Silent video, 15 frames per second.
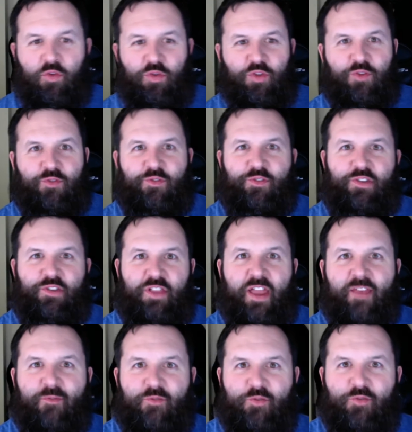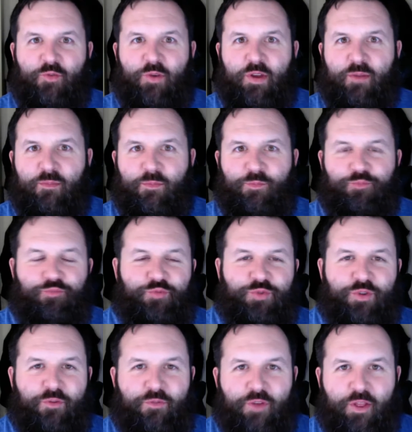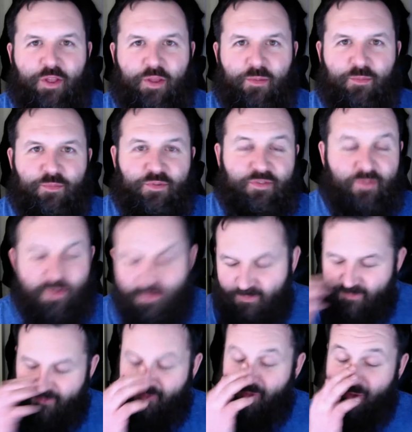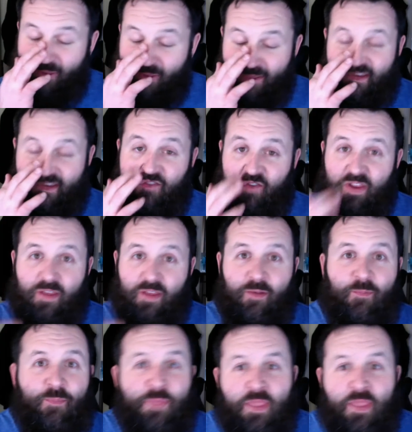this live stream develops for this evening.